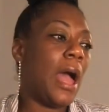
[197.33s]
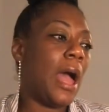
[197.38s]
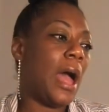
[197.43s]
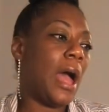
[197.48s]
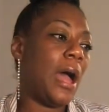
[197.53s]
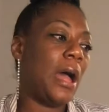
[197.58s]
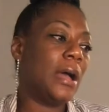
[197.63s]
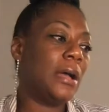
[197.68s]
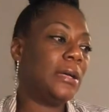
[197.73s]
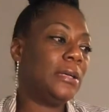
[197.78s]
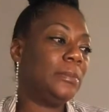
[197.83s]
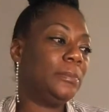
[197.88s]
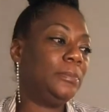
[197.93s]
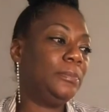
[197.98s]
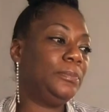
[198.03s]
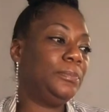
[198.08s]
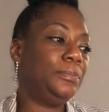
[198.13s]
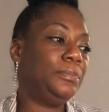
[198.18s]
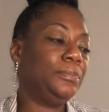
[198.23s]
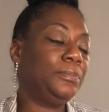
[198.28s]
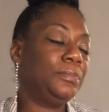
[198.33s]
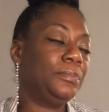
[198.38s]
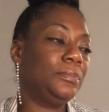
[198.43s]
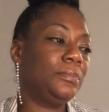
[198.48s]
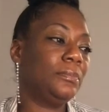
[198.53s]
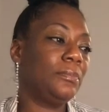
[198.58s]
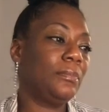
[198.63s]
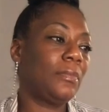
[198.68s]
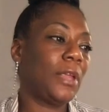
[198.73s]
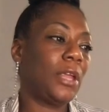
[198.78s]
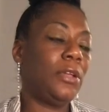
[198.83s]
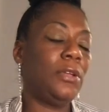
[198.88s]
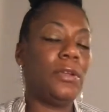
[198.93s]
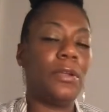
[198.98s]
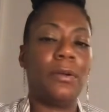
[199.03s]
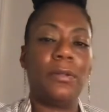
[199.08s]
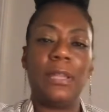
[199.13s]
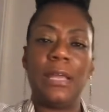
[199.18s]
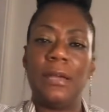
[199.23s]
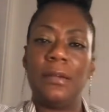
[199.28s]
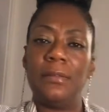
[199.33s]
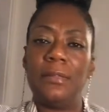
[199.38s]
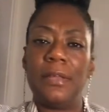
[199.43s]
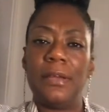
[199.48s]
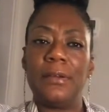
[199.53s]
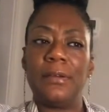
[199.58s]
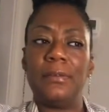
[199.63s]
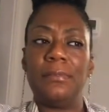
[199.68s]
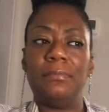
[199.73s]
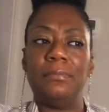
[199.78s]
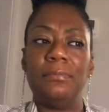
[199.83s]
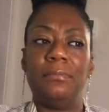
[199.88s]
Um, they're